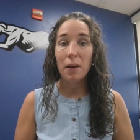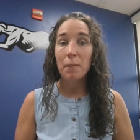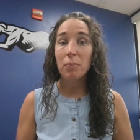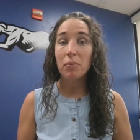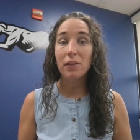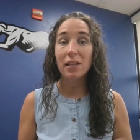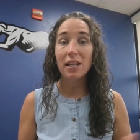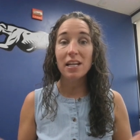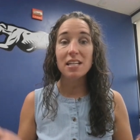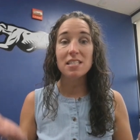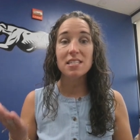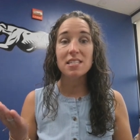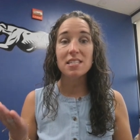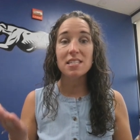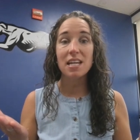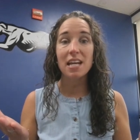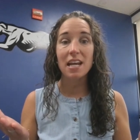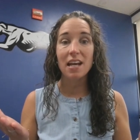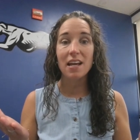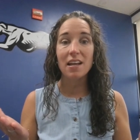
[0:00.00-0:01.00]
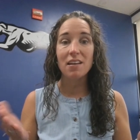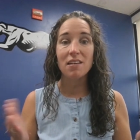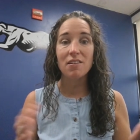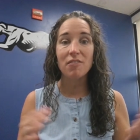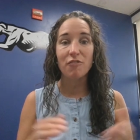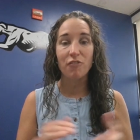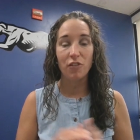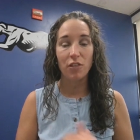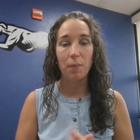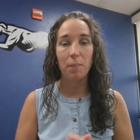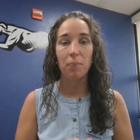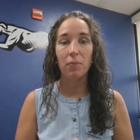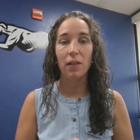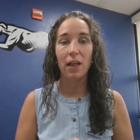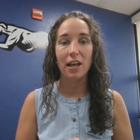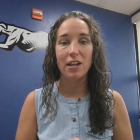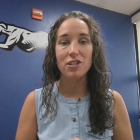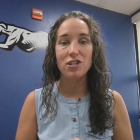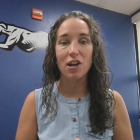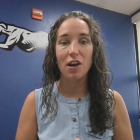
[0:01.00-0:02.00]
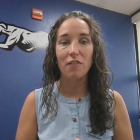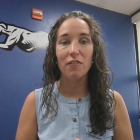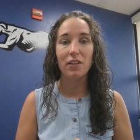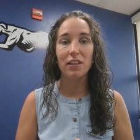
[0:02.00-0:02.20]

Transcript: Please stand for the Pledge of